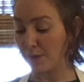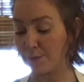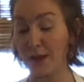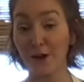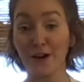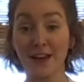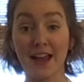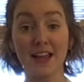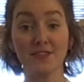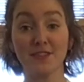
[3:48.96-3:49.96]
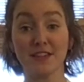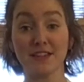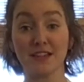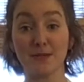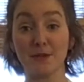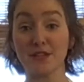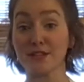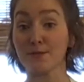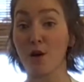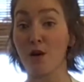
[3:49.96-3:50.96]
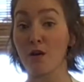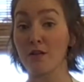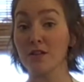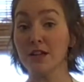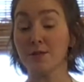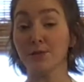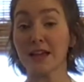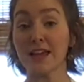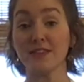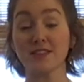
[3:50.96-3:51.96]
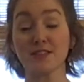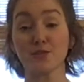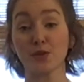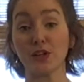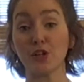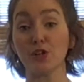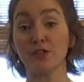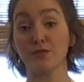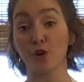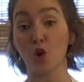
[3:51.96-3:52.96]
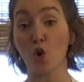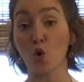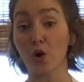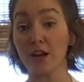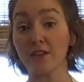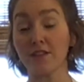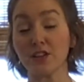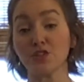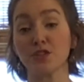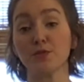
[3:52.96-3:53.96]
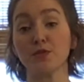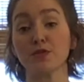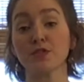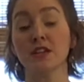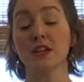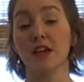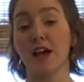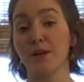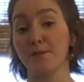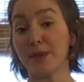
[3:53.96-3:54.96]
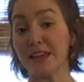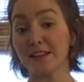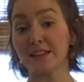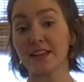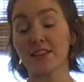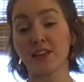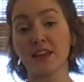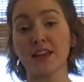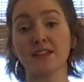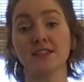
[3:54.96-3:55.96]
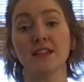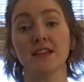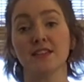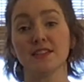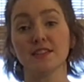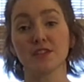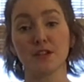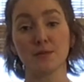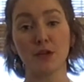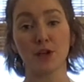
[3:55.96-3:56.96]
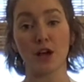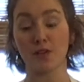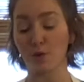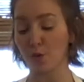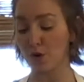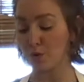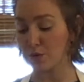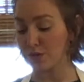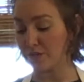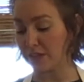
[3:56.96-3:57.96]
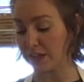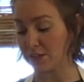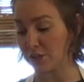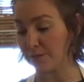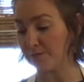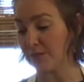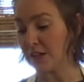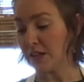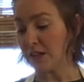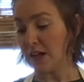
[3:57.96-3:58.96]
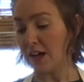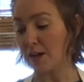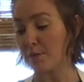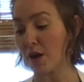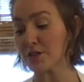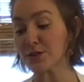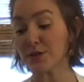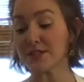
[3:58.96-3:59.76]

Paring knife is going to be a small blade. This is really good for coring vegetables, peeling things. This is going to be your other workhorse of the kitchen. Also a